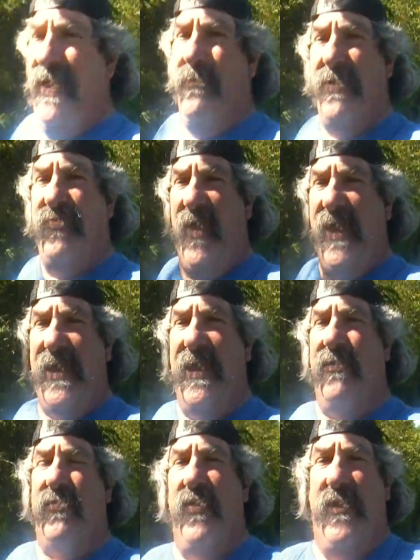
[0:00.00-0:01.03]
Yeah, but check
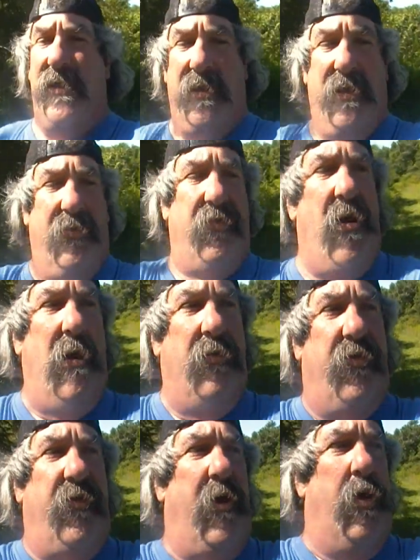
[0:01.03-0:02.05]
it out tonight. It's
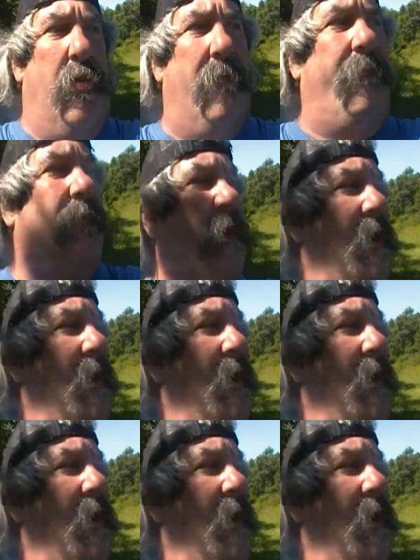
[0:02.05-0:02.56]
called Zoo.